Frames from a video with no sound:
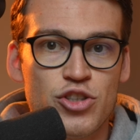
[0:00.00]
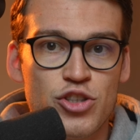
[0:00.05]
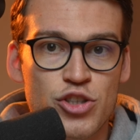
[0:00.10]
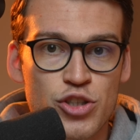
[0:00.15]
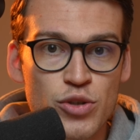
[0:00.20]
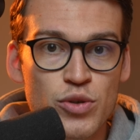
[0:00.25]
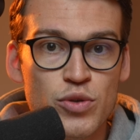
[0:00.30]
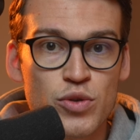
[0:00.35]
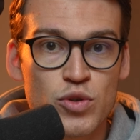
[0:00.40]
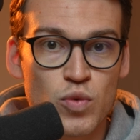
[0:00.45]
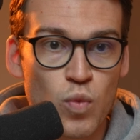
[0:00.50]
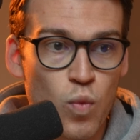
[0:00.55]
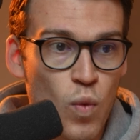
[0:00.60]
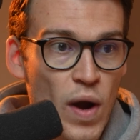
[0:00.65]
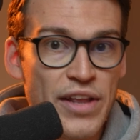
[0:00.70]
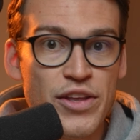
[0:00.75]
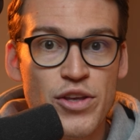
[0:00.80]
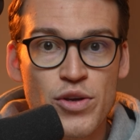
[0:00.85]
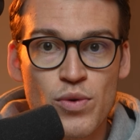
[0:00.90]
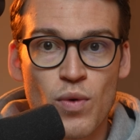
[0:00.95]
choose
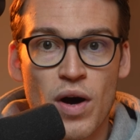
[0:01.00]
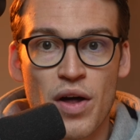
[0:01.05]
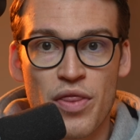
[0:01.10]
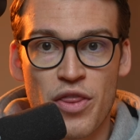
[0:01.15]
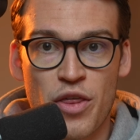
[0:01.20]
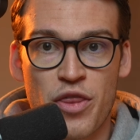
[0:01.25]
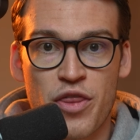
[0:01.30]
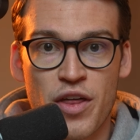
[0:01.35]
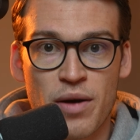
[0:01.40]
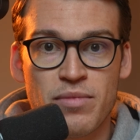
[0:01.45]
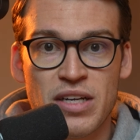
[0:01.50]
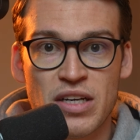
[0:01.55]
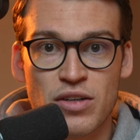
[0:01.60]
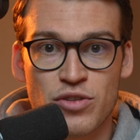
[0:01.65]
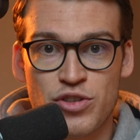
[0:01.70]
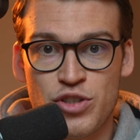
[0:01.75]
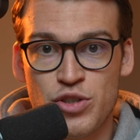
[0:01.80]
when you want the thumbnail